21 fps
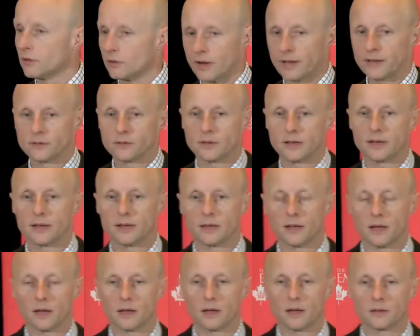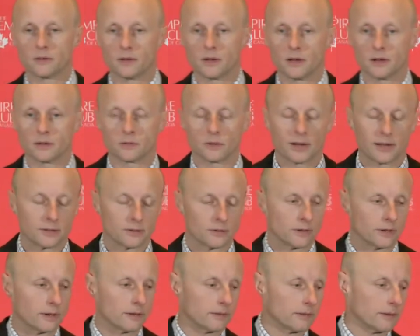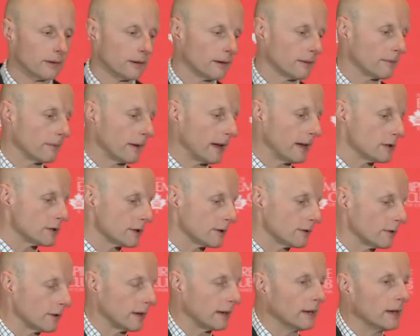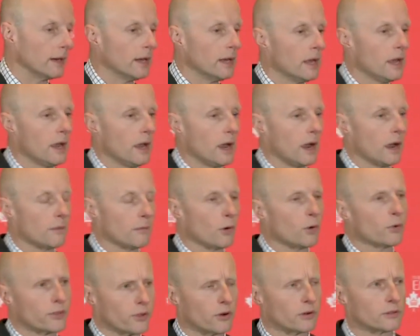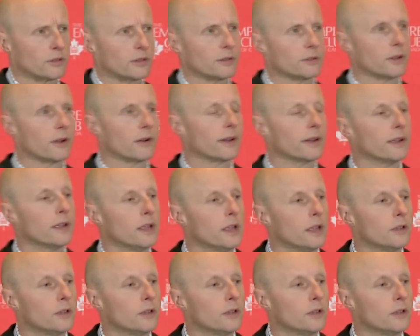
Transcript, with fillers: Transit, uh, uh, Transit um, Agency um, authority, sorry.